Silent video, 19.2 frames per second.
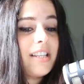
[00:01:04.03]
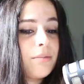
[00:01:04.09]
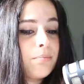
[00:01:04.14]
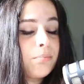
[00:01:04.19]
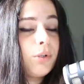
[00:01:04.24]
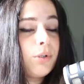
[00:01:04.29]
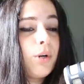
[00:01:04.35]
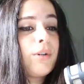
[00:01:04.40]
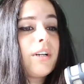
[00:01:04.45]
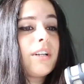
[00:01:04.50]
this
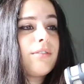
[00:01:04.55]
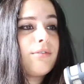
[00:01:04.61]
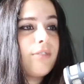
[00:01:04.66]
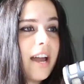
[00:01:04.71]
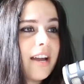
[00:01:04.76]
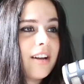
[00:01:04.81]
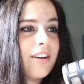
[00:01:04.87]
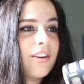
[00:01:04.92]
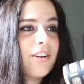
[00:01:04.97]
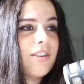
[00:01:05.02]
broken
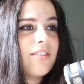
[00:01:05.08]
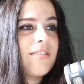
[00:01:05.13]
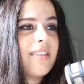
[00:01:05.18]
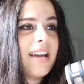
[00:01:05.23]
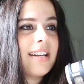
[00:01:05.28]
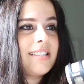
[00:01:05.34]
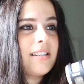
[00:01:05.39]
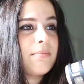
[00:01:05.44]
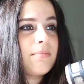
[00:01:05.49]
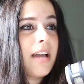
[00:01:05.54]
record, that
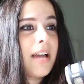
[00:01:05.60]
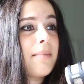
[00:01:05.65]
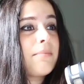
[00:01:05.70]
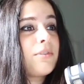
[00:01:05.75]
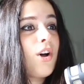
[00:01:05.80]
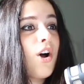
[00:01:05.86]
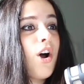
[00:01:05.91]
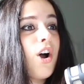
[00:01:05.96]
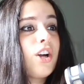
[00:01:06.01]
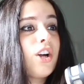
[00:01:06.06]
it's sometimes
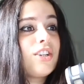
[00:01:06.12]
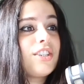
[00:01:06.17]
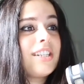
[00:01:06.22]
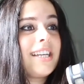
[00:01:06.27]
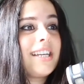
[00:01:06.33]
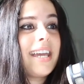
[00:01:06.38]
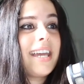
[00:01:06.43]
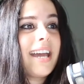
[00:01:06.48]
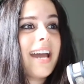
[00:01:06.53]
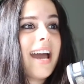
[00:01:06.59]
hard to
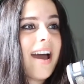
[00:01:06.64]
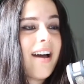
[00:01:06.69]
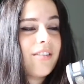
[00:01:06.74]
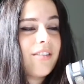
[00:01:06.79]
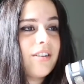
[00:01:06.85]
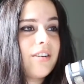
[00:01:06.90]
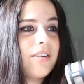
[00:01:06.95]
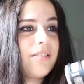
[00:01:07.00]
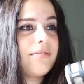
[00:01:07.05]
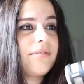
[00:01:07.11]
get out
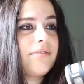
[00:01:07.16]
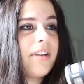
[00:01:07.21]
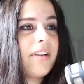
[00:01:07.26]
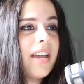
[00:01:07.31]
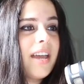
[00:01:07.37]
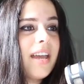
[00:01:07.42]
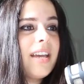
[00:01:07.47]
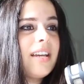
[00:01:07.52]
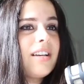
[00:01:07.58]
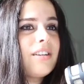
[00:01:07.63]
of.
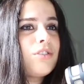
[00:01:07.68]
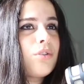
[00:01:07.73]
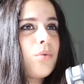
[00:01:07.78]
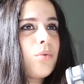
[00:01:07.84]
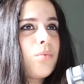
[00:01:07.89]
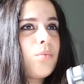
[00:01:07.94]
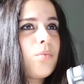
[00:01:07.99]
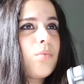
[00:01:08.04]
So